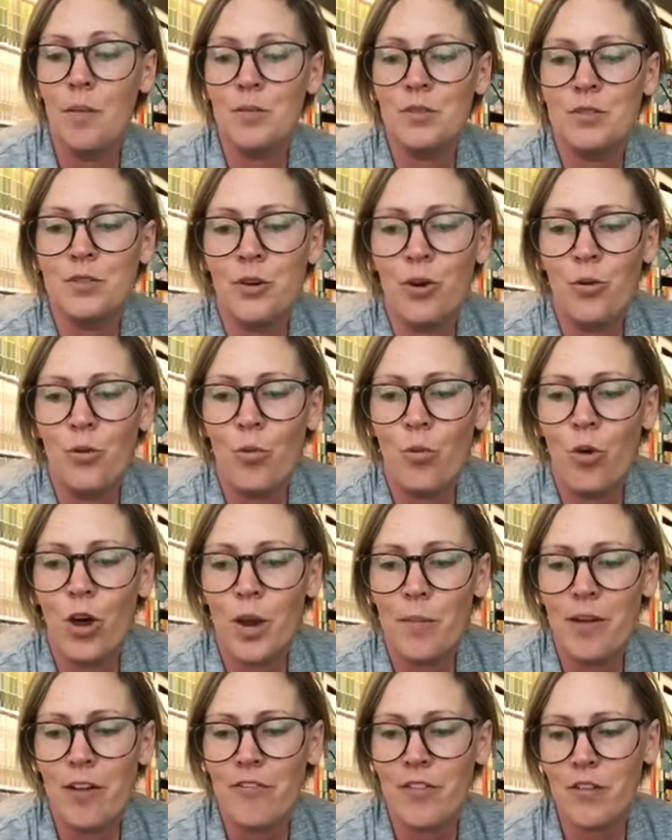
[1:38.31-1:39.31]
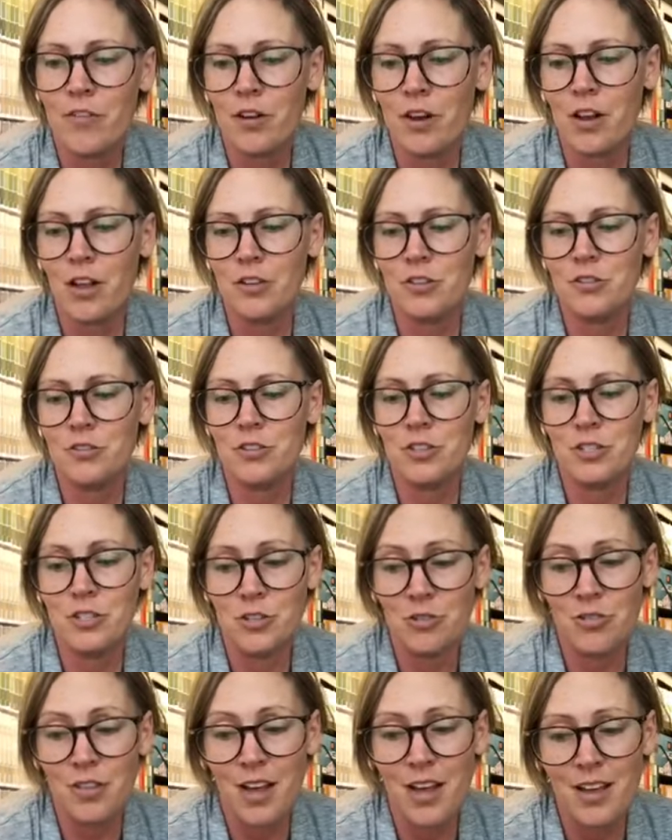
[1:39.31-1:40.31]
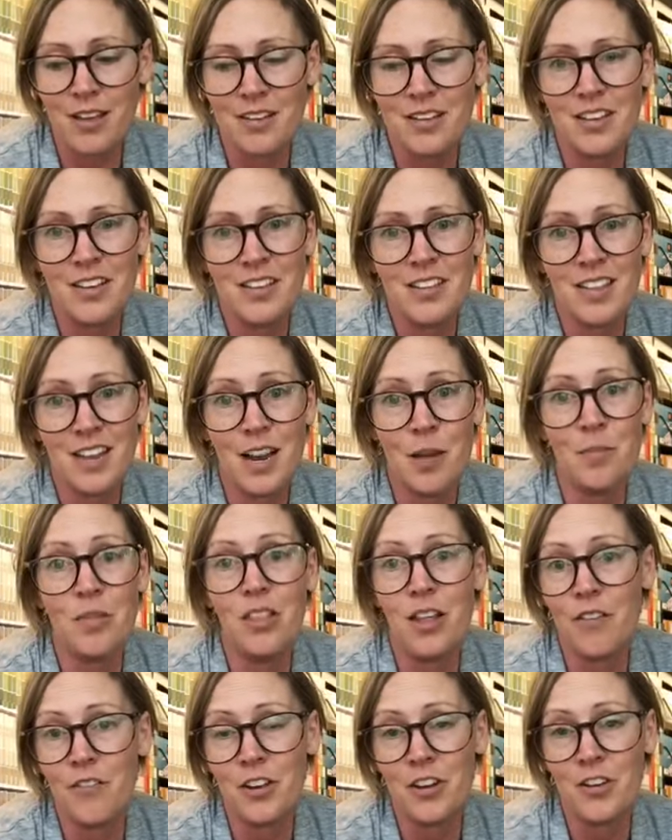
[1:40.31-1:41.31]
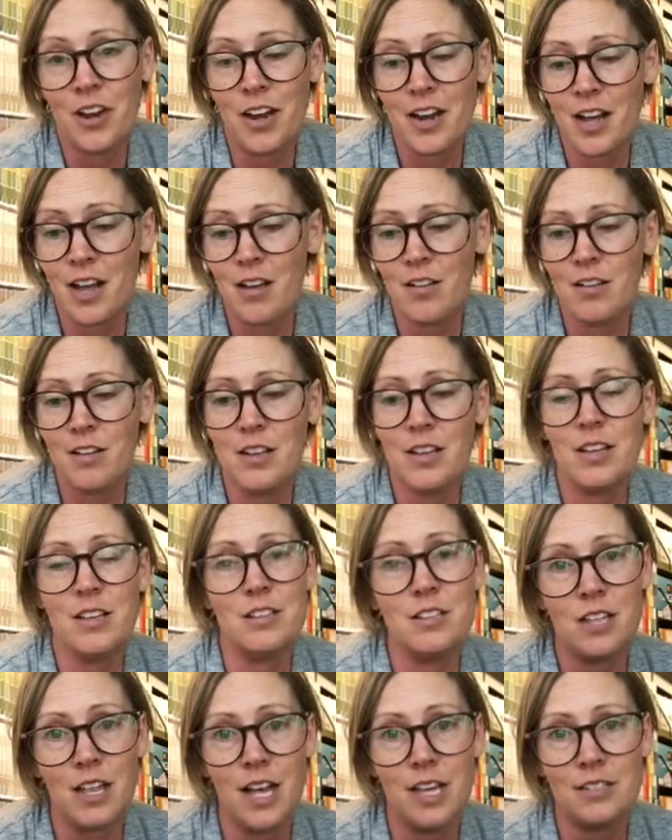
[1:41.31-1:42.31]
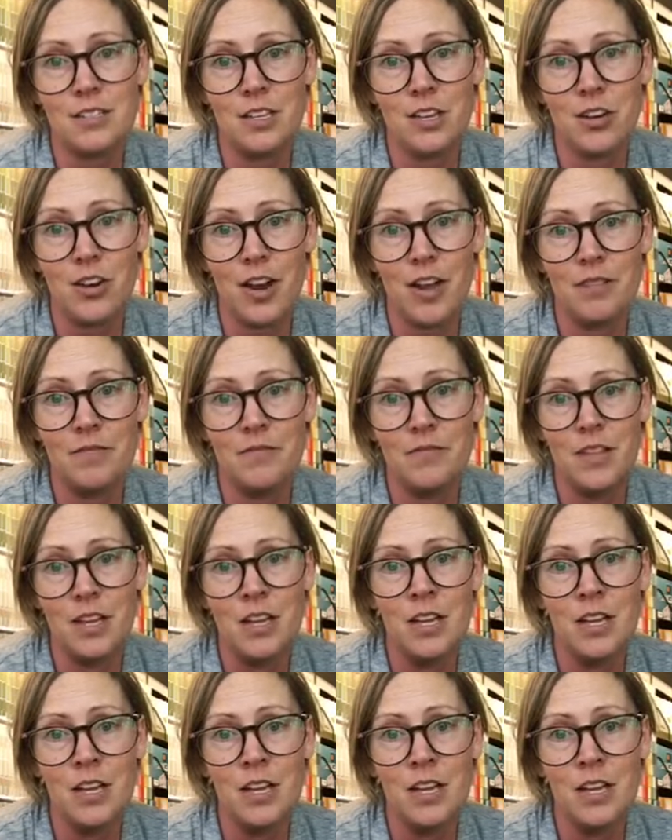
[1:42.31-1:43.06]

So one of my favorite colors to do that I'm loving right now is classic gray.